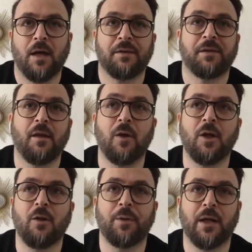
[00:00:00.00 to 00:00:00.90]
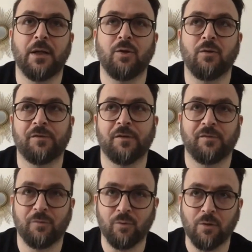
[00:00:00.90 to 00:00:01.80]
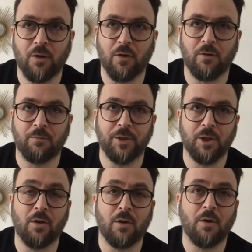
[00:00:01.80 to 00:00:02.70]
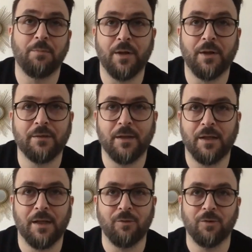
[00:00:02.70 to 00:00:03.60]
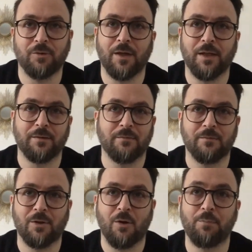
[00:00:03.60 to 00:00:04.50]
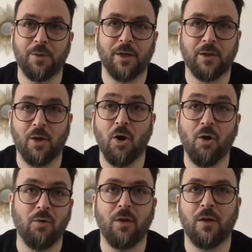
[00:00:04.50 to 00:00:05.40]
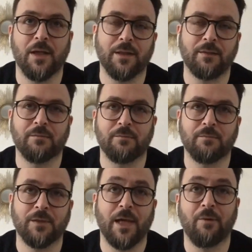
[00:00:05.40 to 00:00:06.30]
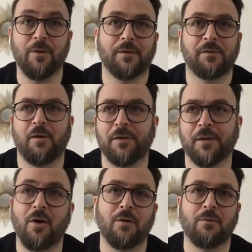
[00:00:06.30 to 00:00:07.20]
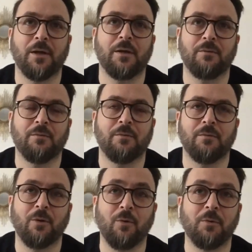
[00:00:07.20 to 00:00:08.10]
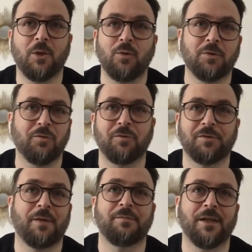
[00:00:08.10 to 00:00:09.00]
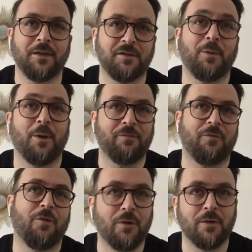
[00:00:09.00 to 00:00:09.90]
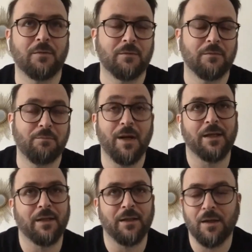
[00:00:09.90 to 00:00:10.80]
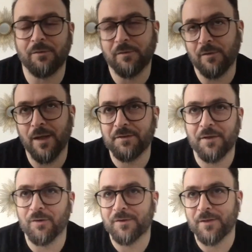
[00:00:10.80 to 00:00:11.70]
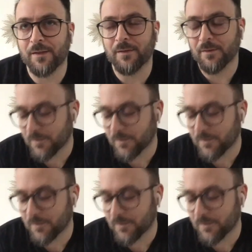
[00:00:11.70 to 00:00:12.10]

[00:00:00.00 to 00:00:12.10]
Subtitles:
as a developer, I use this tool called Beyond Compare that allow you to like compare code and database. So I was like, oh, it will be cool to do something like this, but for marketing cloud. So that's how I started.